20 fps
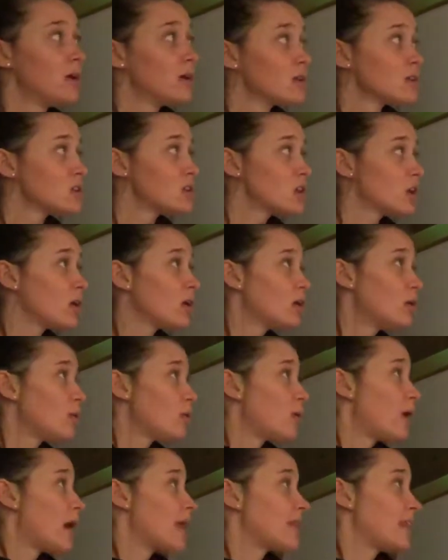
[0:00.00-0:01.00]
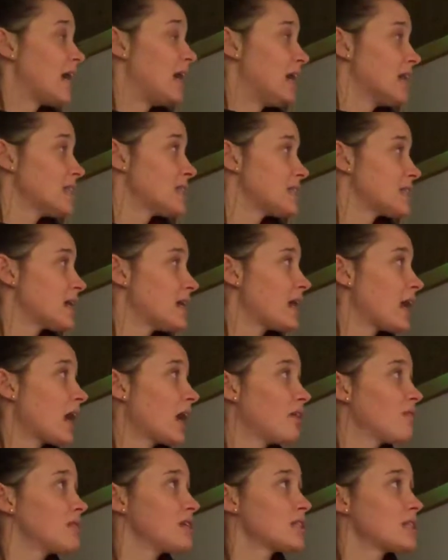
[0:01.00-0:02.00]
So the onset I
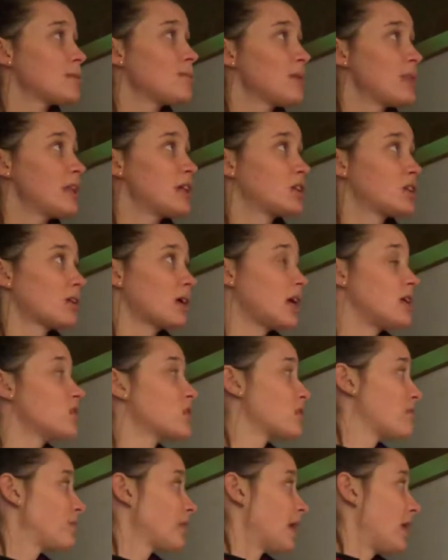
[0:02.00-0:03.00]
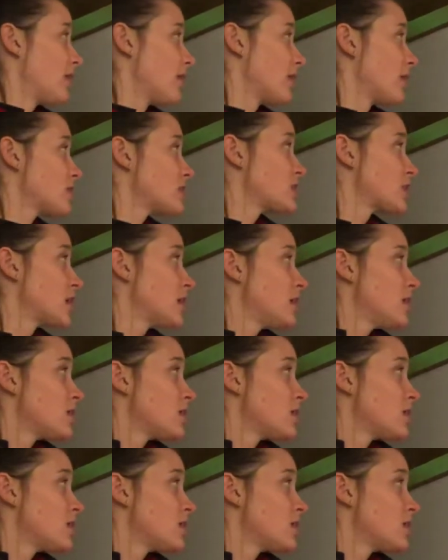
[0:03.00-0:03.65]
have for some and the duration for others.